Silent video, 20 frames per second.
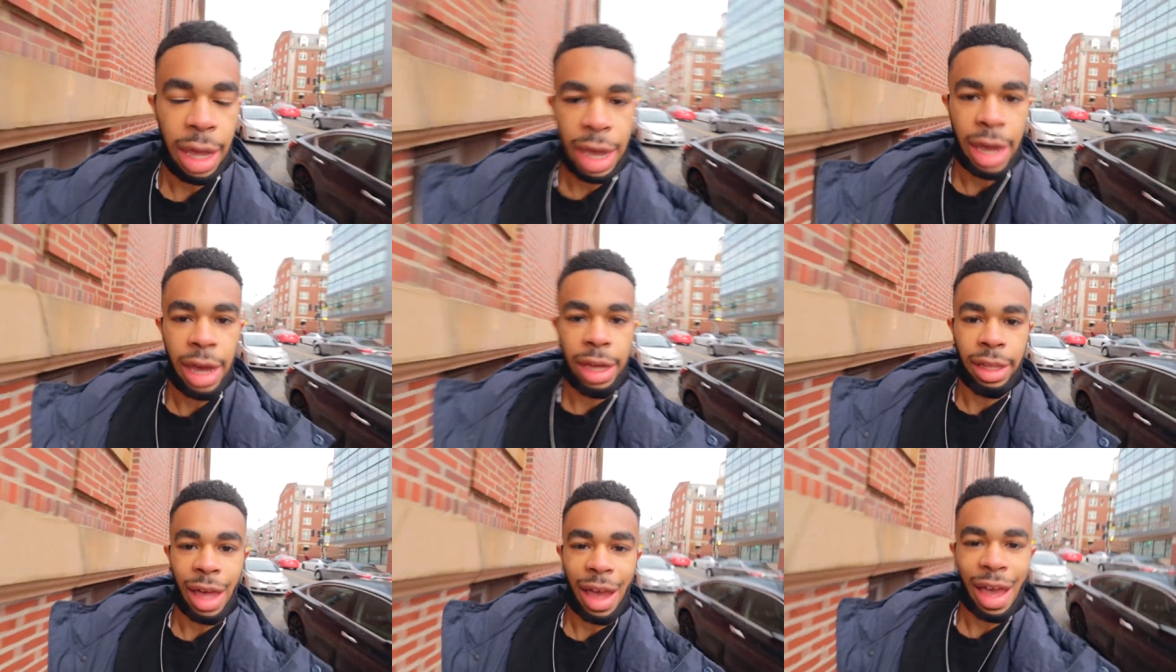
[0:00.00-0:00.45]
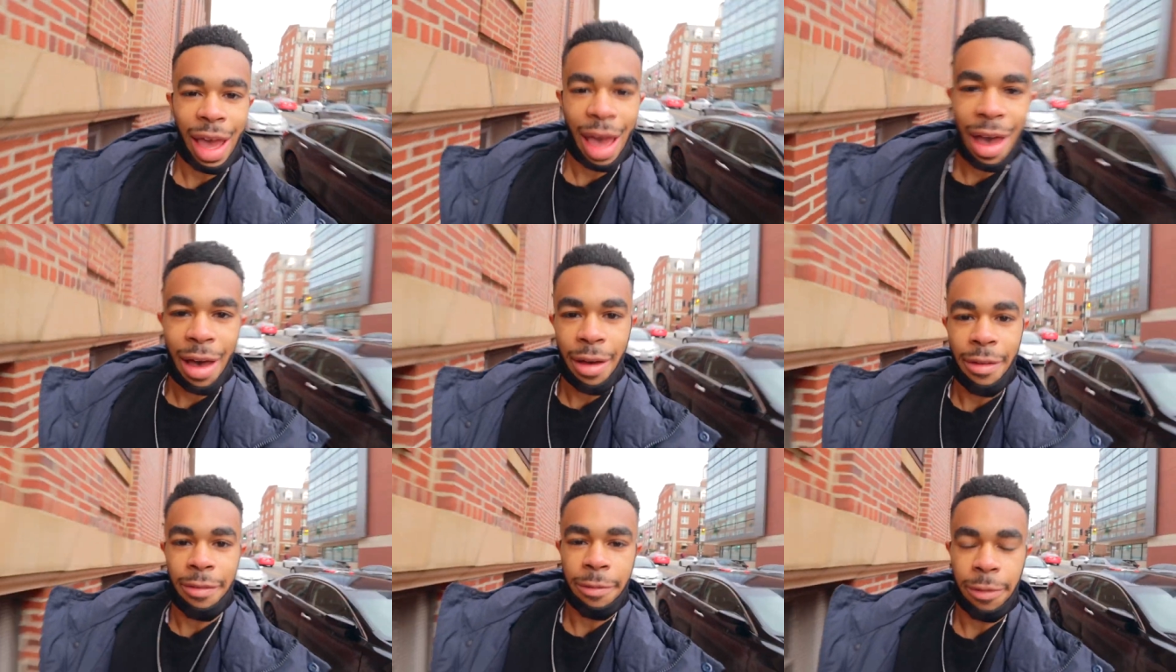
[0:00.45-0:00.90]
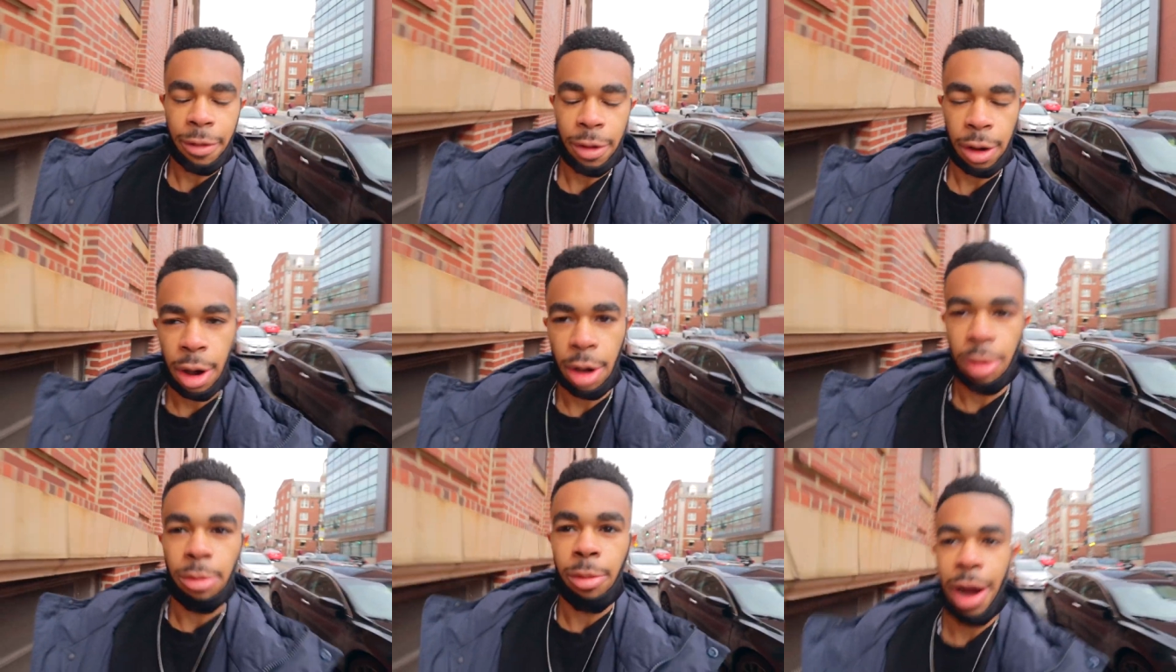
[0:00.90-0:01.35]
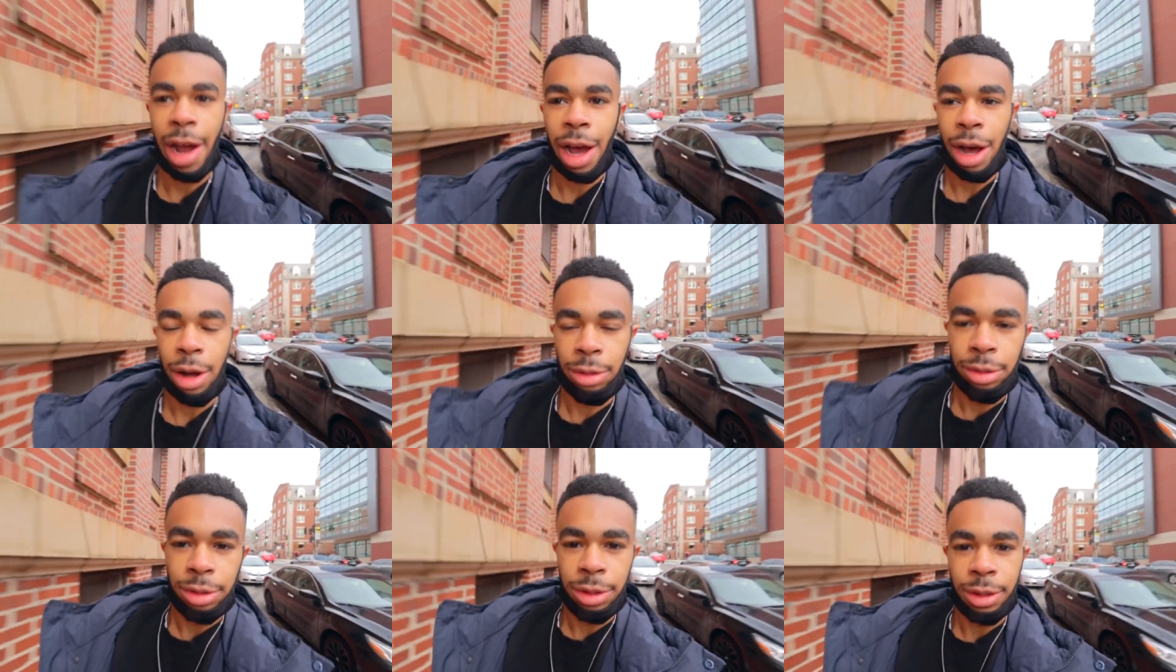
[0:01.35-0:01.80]
And I have
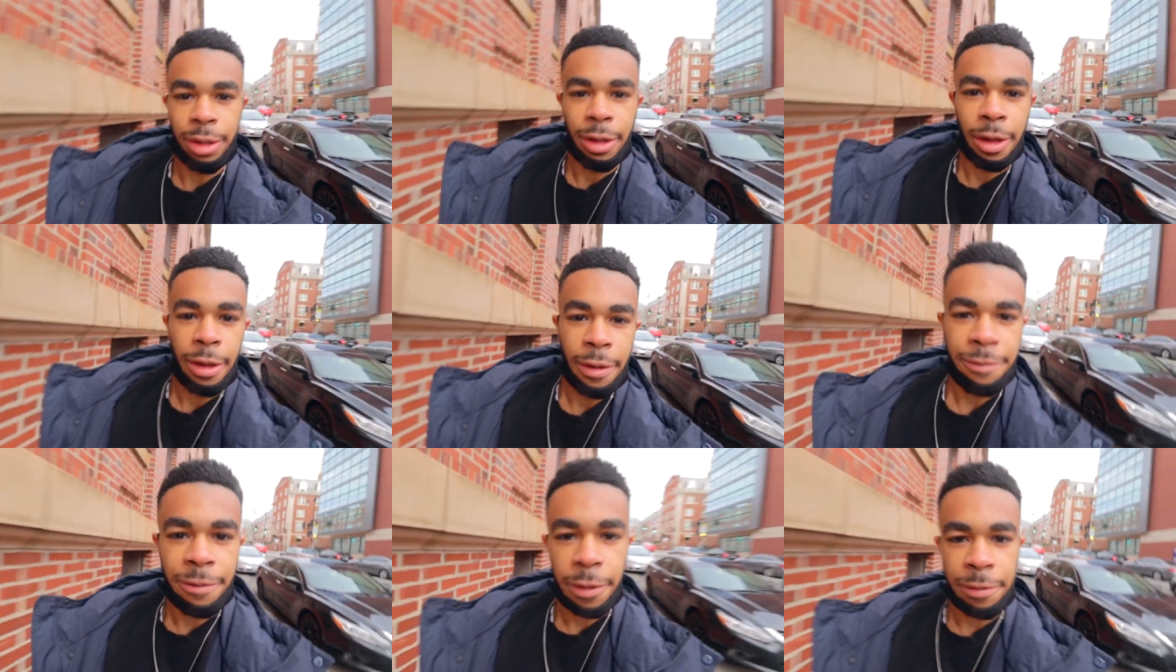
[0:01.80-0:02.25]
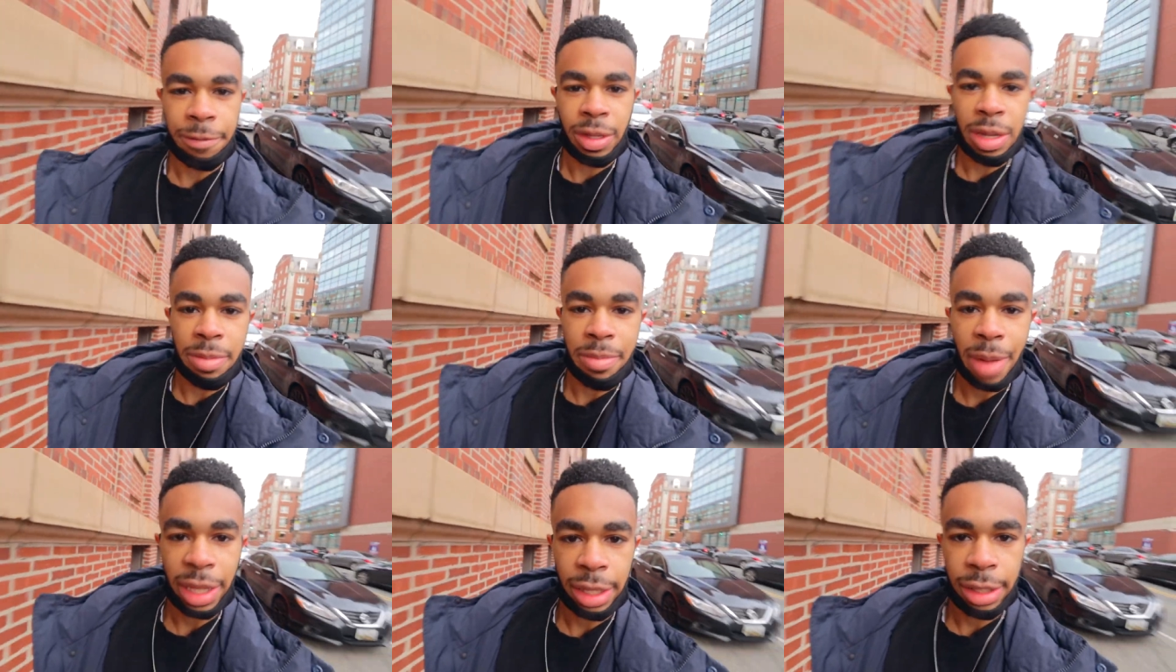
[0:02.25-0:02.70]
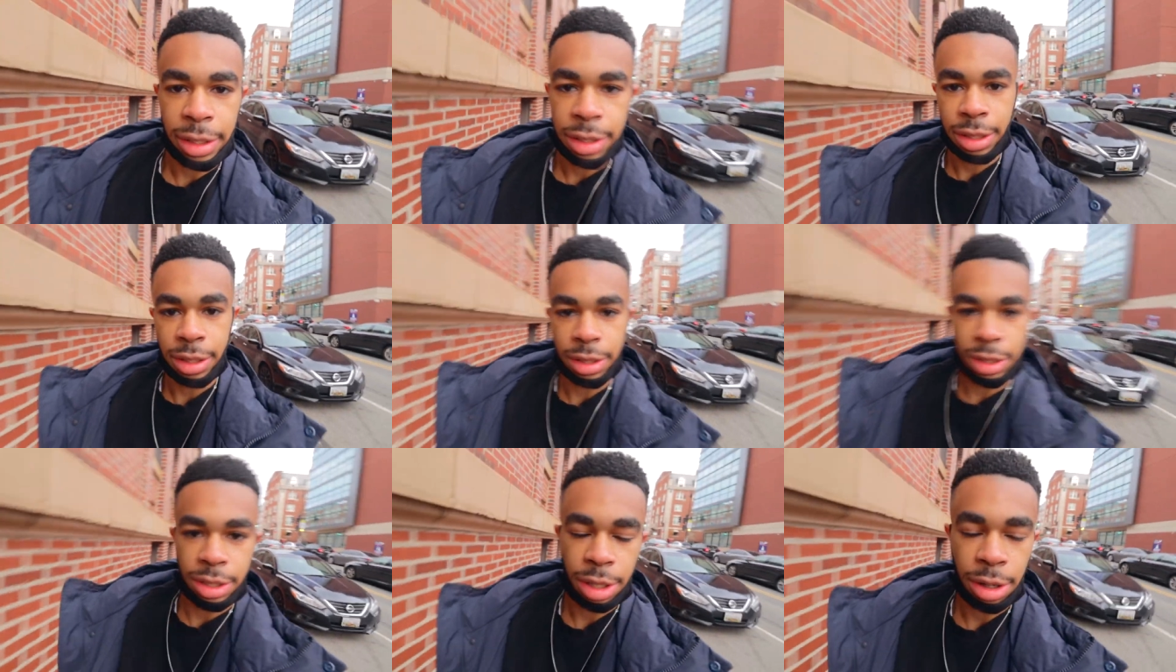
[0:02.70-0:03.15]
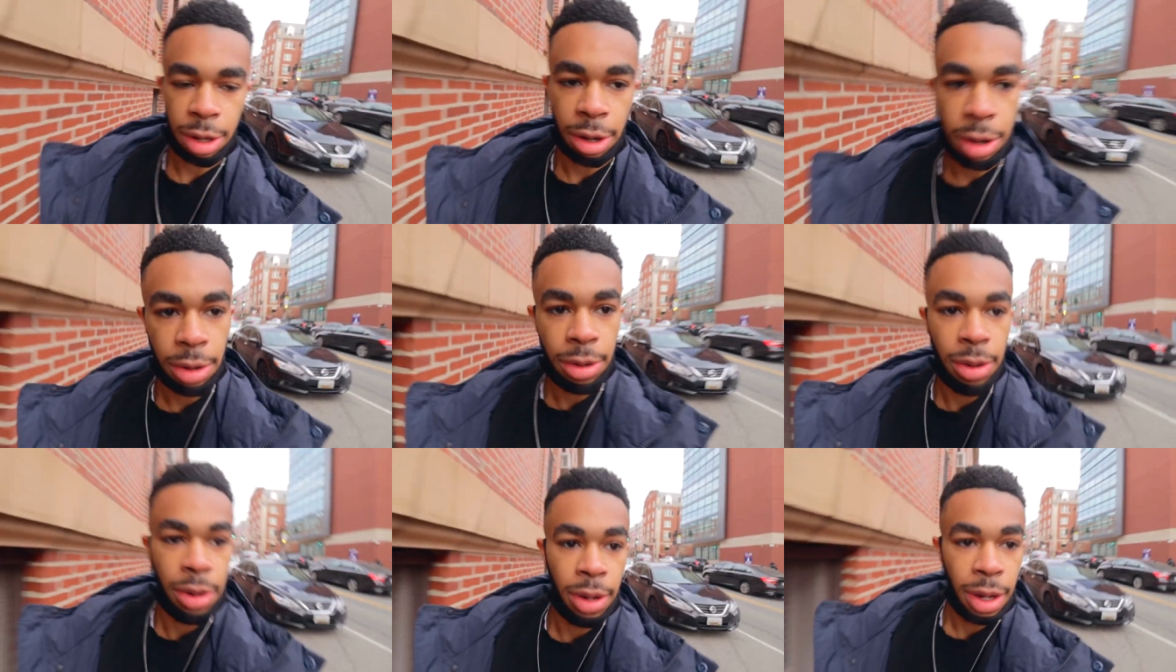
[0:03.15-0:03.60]
around 50 minutes
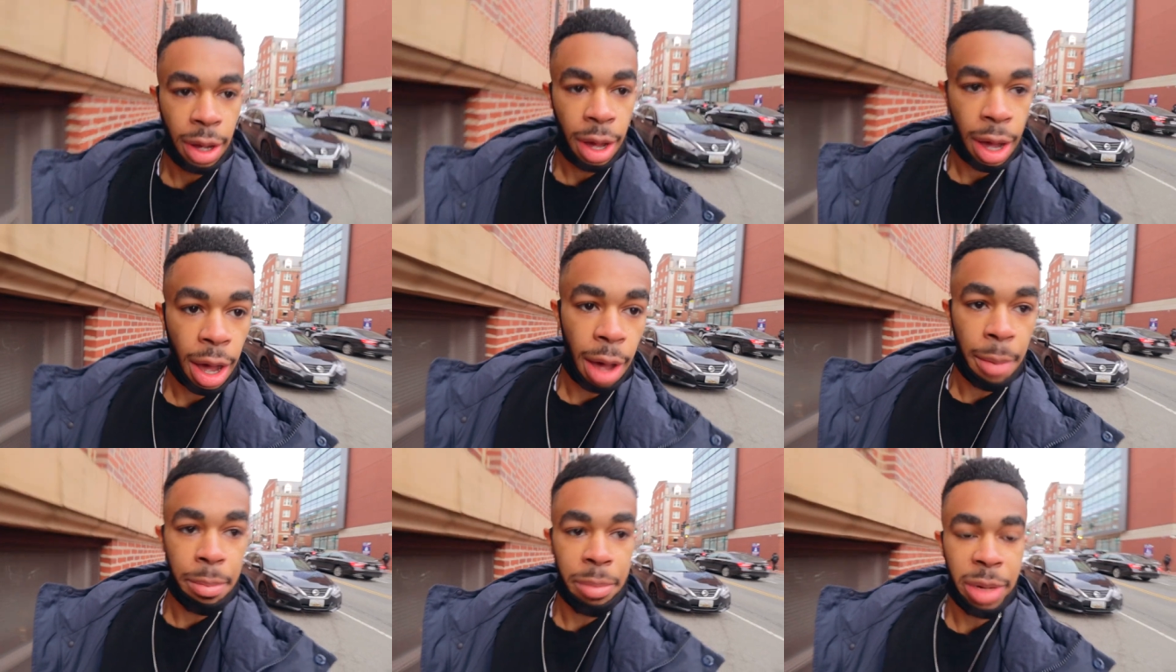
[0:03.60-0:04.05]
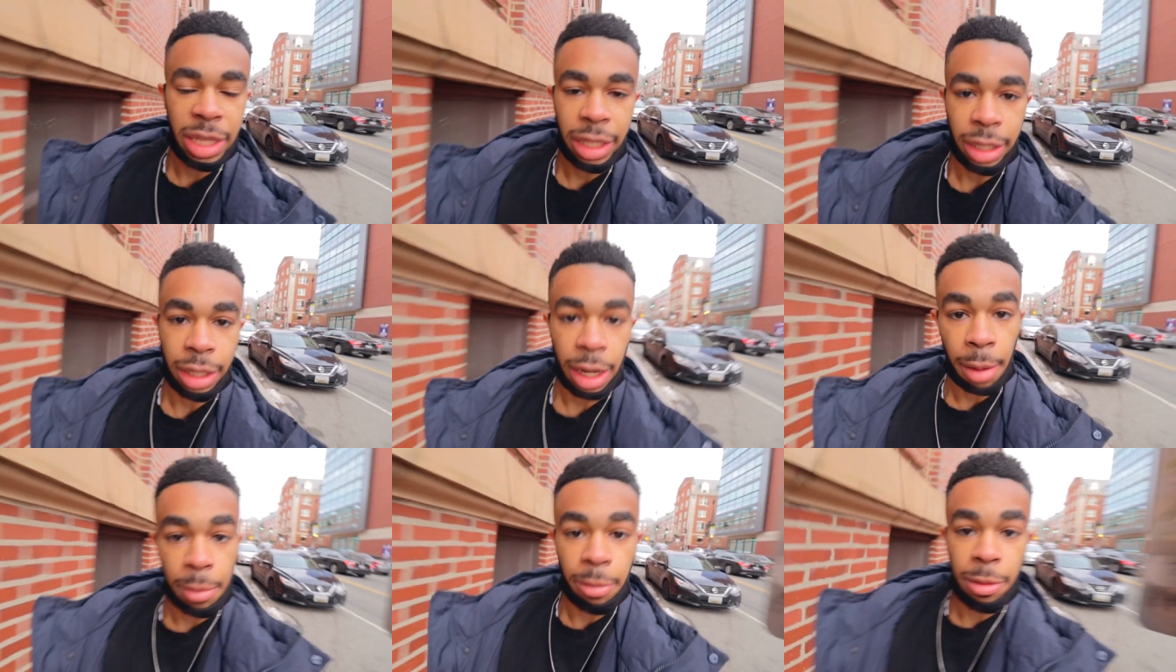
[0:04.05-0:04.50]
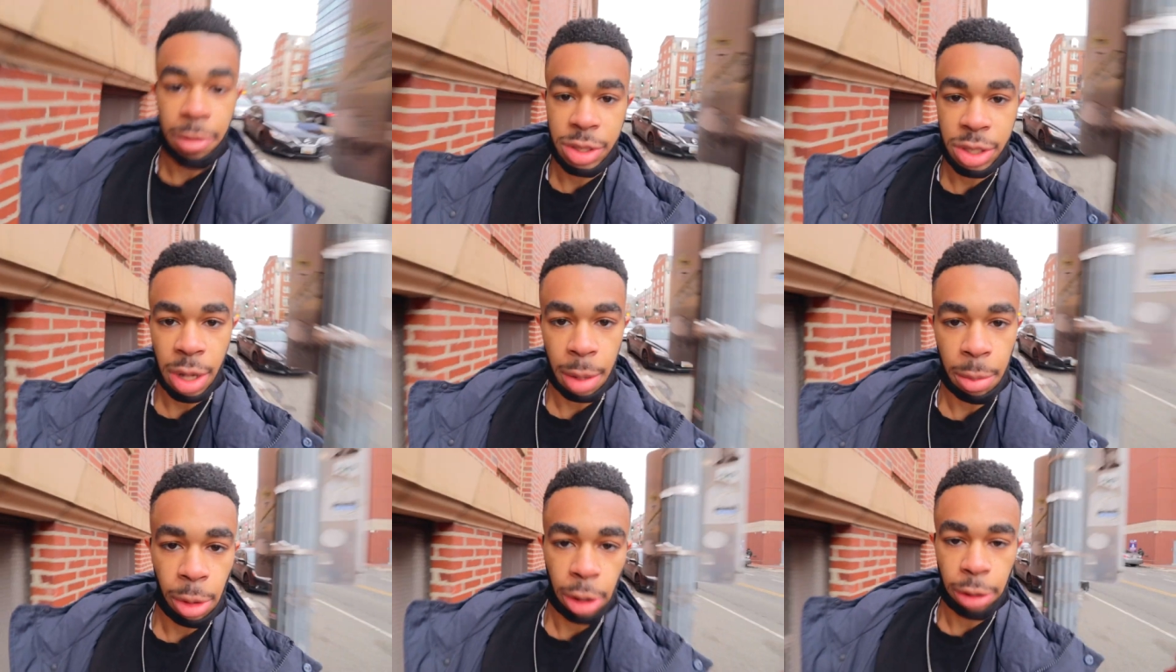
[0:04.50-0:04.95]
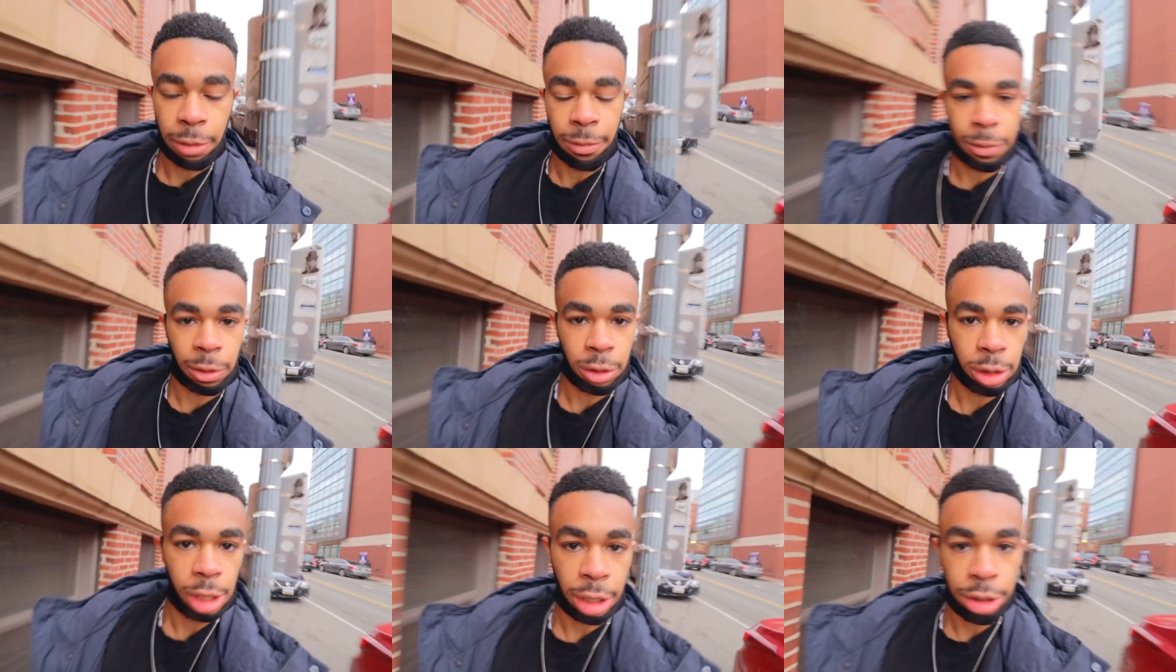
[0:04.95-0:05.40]
until I'm meeting up with someone
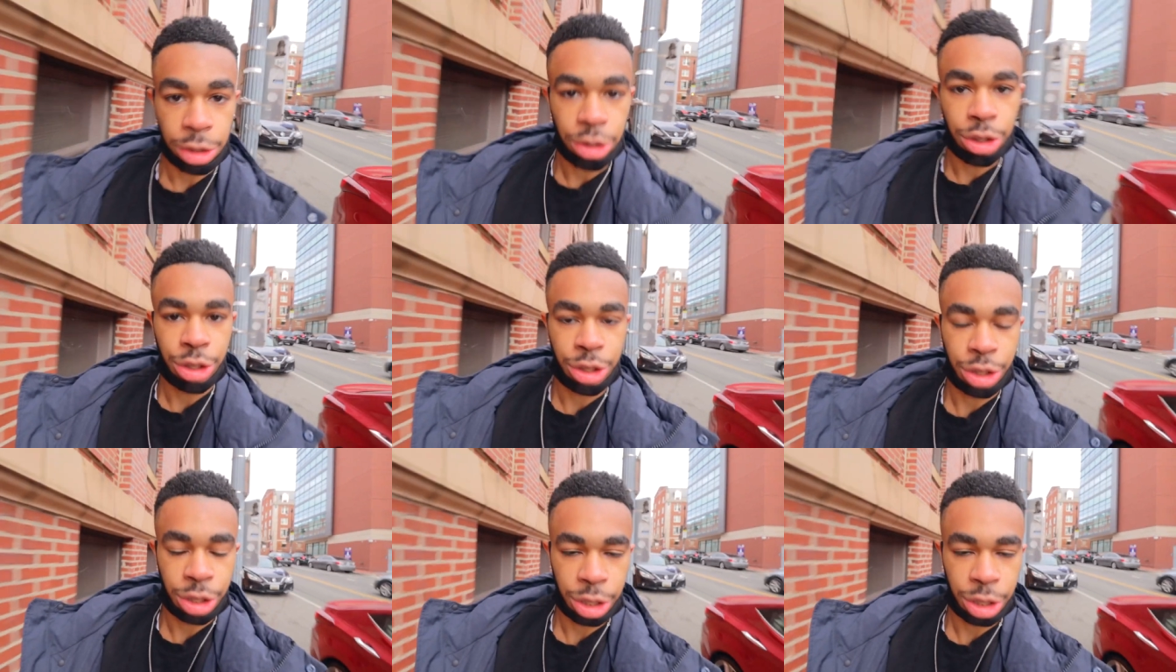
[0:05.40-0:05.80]
for lunch